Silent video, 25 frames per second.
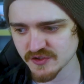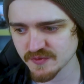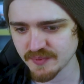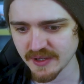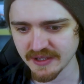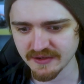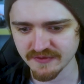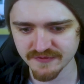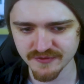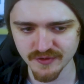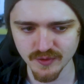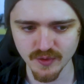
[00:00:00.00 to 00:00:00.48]
just
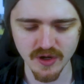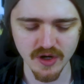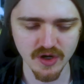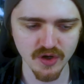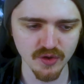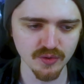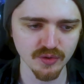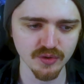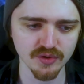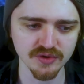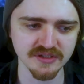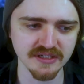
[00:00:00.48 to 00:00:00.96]
been through a
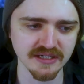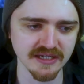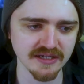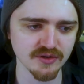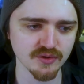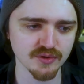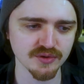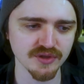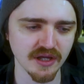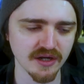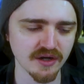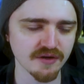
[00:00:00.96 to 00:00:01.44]
whole
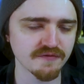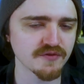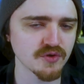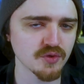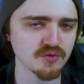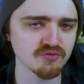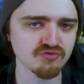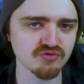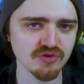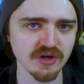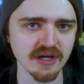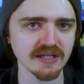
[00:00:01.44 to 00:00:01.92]
ordeal. None of
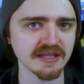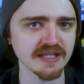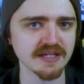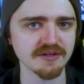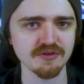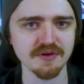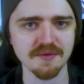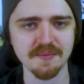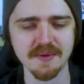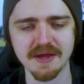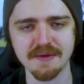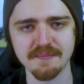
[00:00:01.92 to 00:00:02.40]
you really
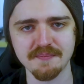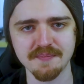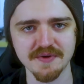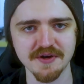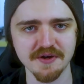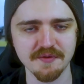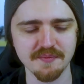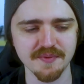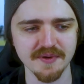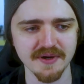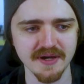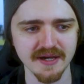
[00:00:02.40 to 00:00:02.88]

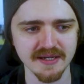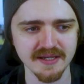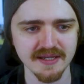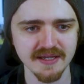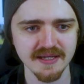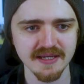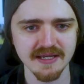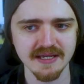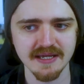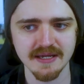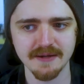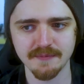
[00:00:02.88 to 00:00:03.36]
remember, but
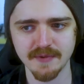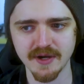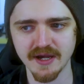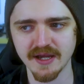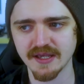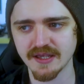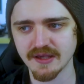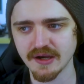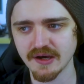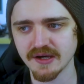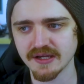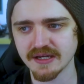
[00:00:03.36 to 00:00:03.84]

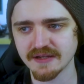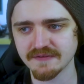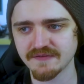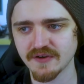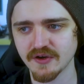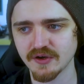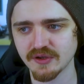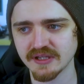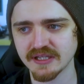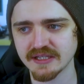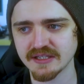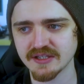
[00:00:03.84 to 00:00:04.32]
my god, if
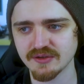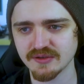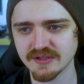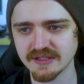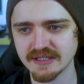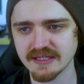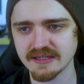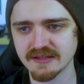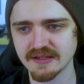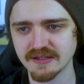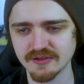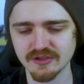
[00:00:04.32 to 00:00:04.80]
only you...
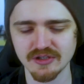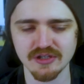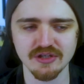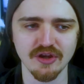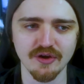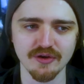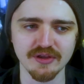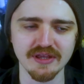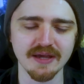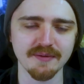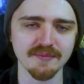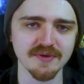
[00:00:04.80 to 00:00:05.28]
You
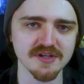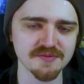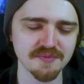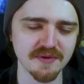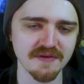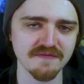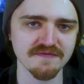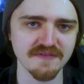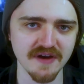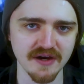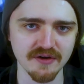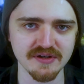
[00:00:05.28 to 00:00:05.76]
know, that must
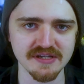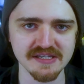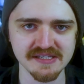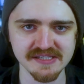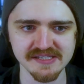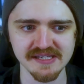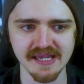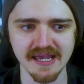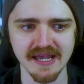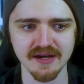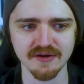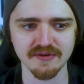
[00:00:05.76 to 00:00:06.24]
be very
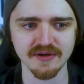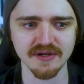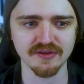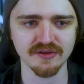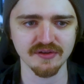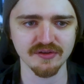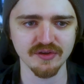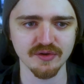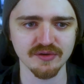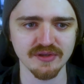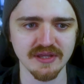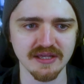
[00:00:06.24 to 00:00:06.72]
scary
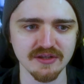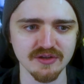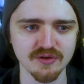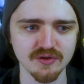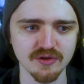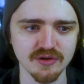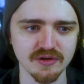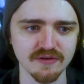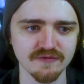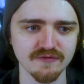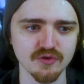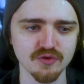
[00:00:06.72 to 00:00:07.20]
to know that
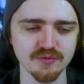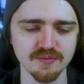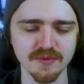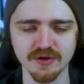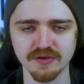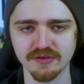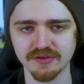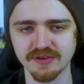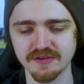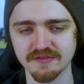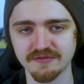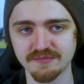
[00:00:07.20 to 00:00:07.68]
you could have
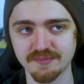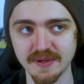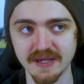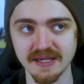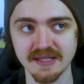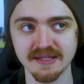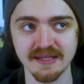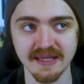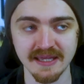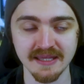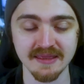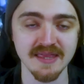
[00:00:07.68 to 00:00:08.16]
almost have
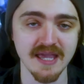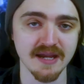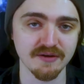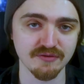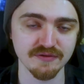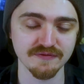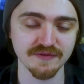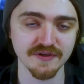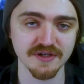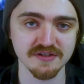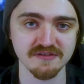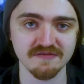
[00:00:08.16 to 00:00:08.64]
been in that
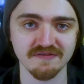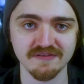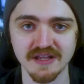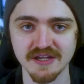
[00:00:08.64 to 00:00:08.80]
reverse